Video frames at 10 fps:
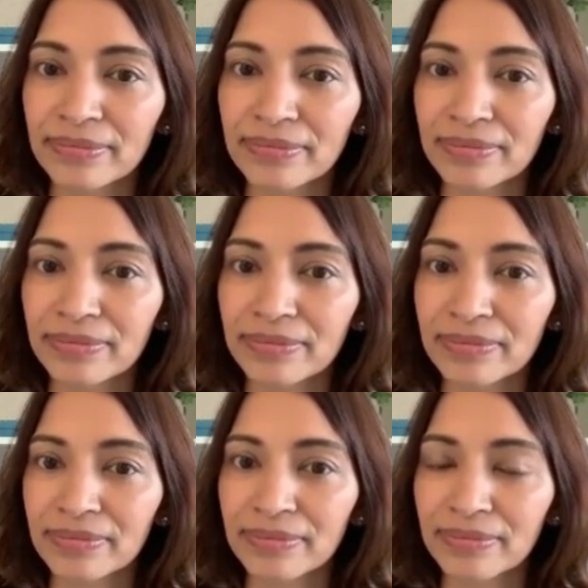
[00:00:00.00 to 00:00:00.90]

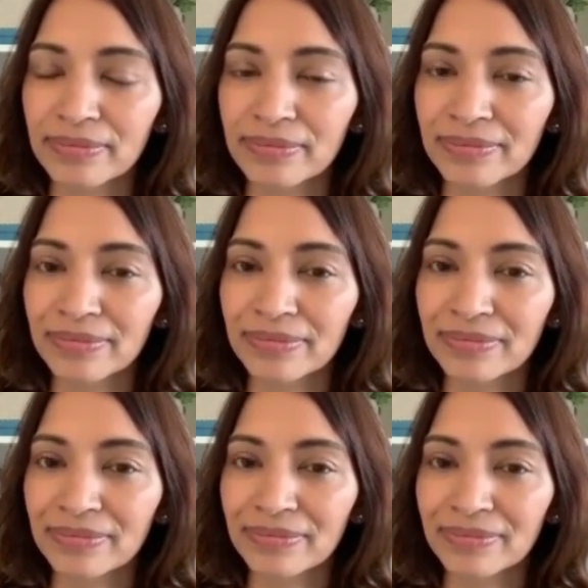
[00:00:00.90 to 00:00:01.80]

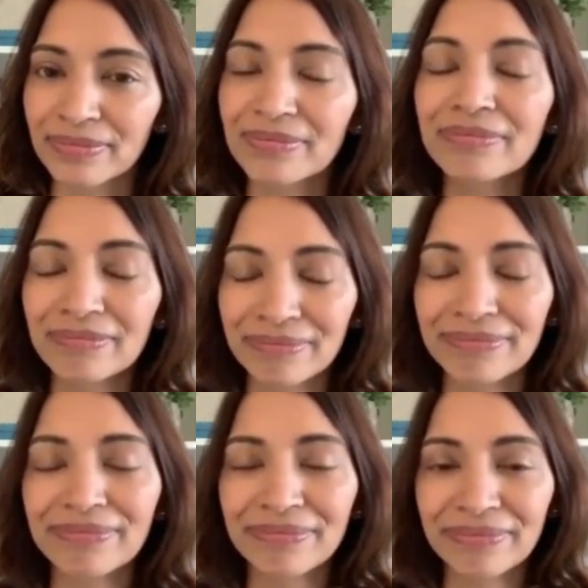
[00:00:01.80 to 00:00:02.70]

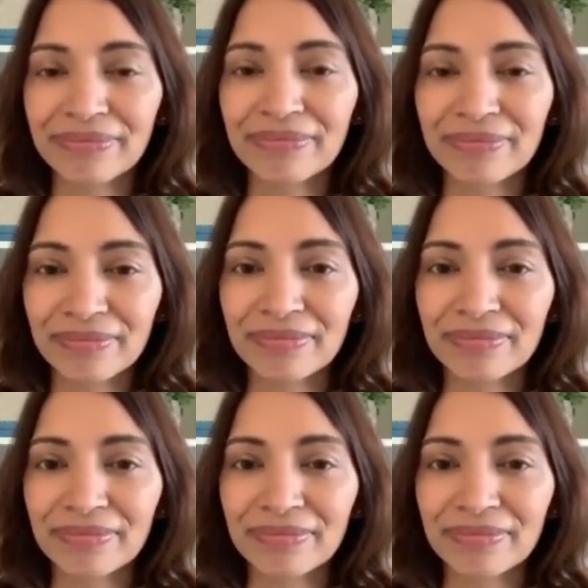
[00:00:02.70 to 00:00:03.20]
The person shown says nothing.